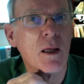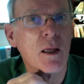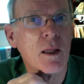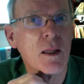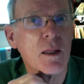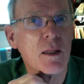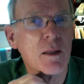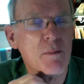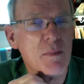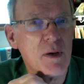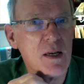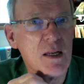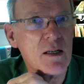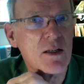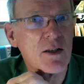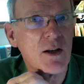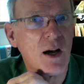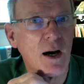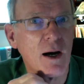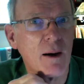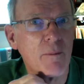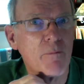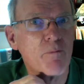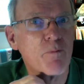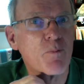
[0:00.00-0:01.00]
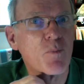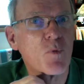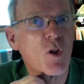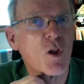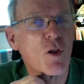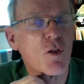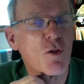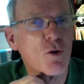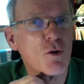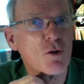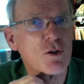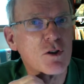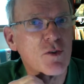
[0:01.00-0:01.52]
In the meantime,
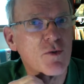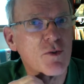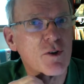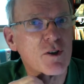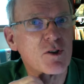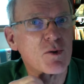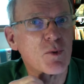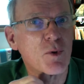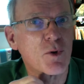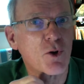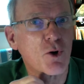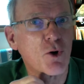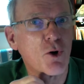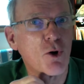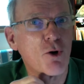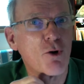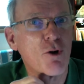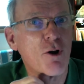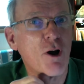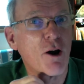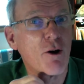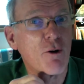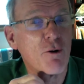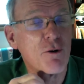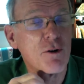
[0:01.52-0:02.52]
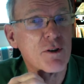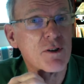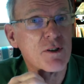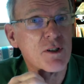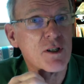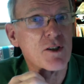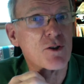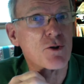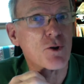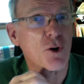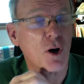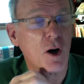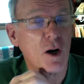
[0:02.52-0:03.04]
those of us with coronary artery
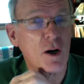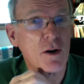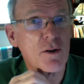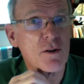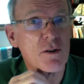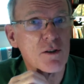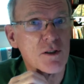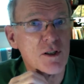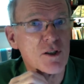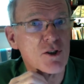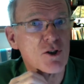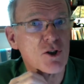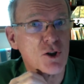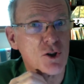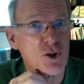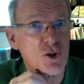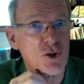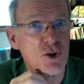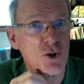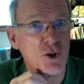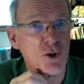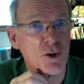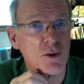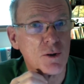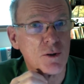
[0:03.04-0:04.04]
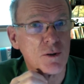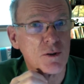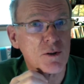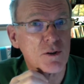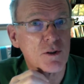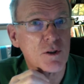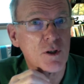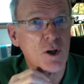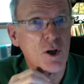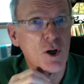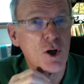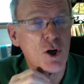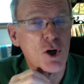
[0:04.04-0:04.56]
disease or heart disease concerns
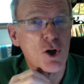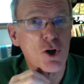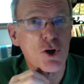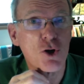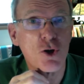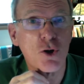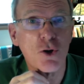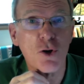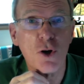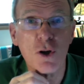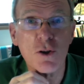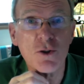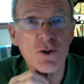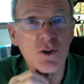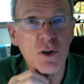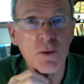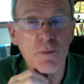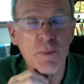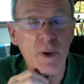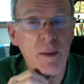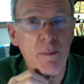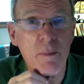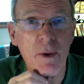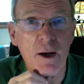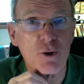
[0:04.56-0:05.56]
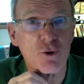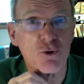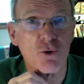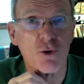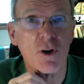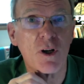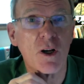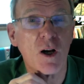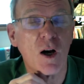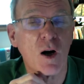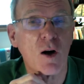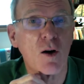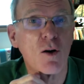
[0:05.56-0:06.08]
should also be
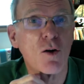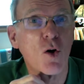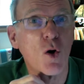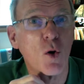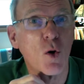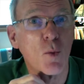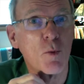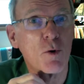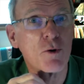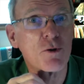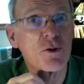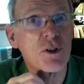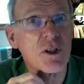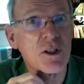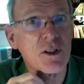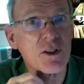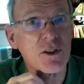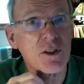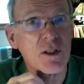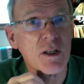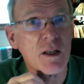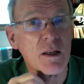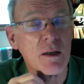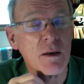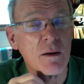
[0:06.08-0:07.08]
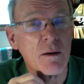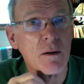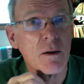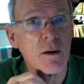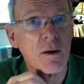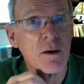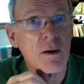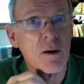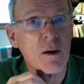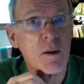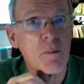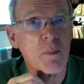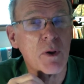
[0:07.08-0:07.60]
measuring our homocysteine,
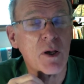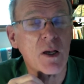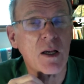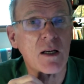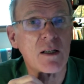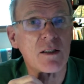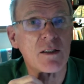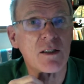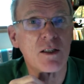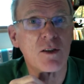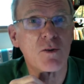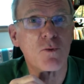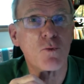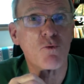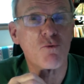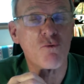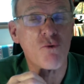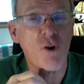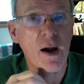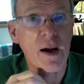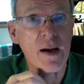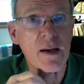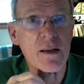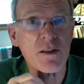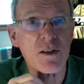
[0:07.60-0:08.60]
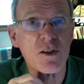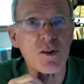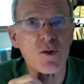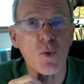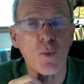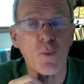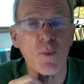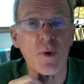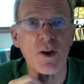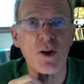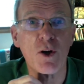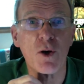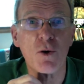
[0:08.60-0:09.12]
because it rises when
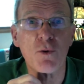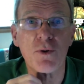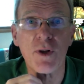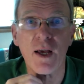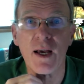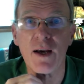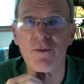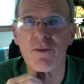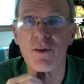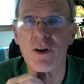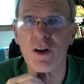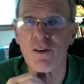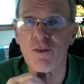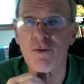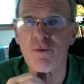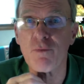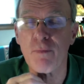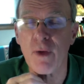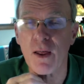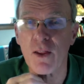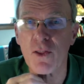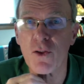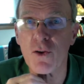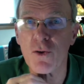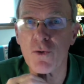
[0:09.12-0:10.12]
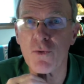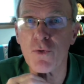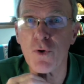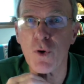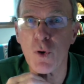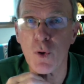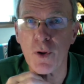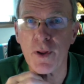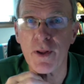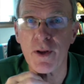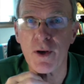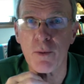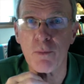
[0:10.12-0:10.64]
we don't have enough
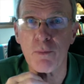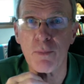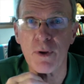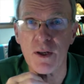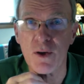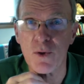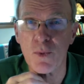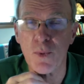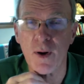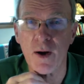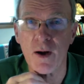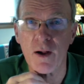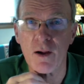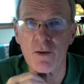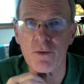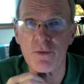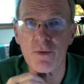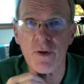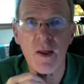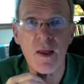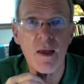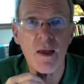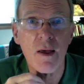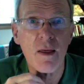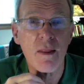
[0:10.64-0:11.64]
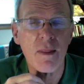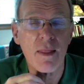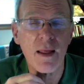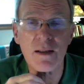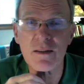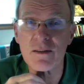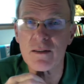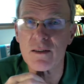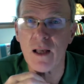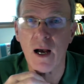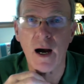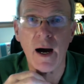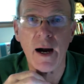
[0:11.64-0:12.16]
methylfolate or B12.
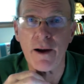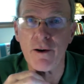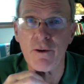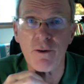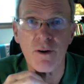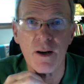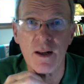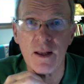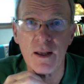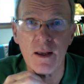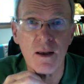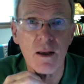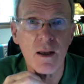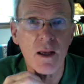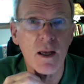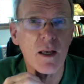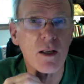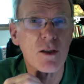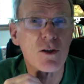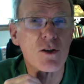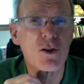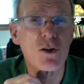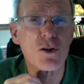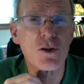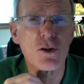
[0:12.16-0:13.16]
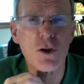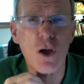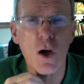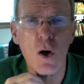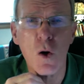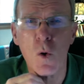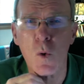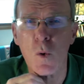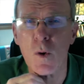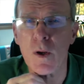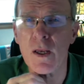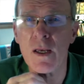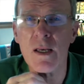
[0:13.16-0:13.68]
That's the irony. It's
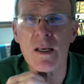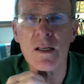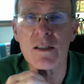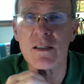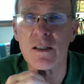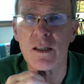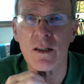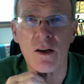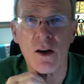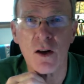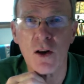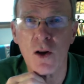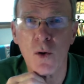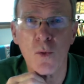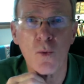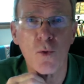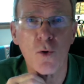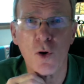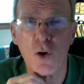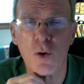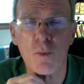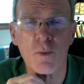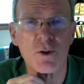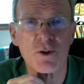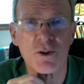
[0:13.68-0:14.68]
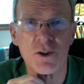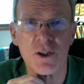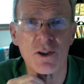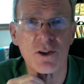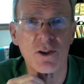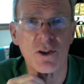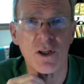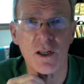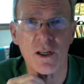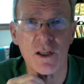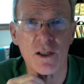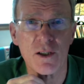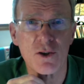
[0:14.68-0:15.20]
so easy to lower
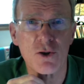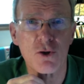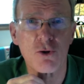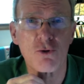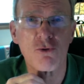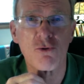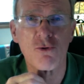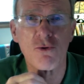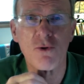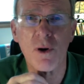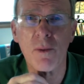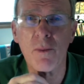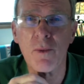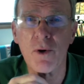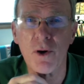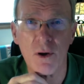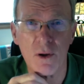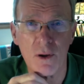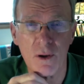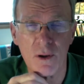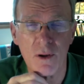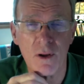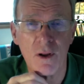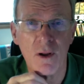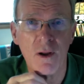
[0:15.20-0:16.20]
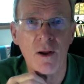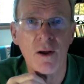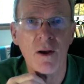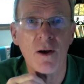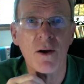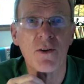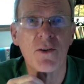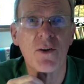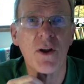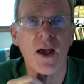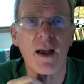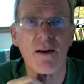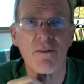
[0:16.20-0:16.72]
homocysteine. It's criminal
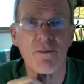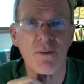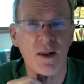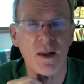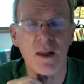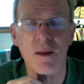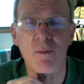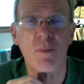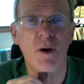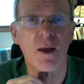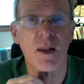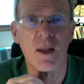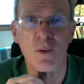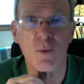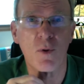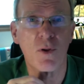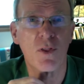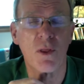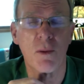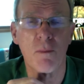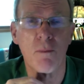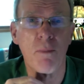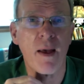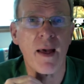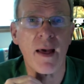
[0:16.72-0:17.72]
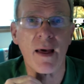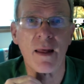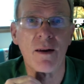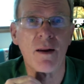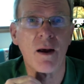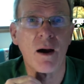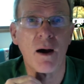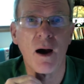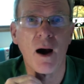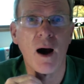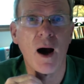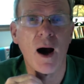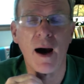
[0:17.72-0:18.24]
to have anybody with a bad
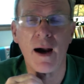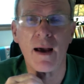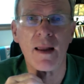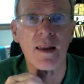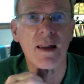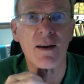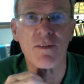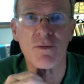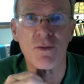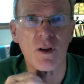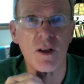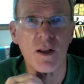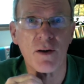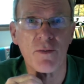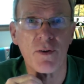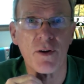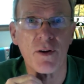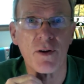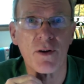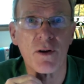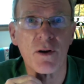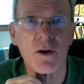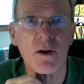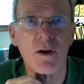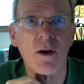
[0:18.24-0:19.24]
high level of it.